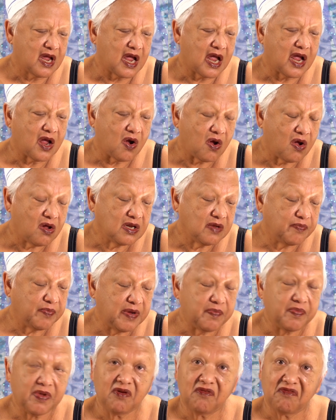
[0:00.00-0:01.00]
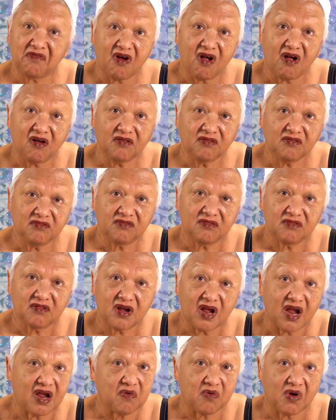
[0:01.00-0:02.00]
Are all the people wrong?
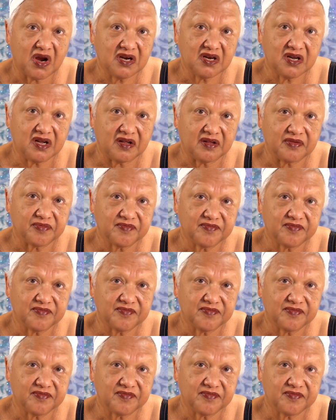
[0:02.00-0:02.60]
I wonder.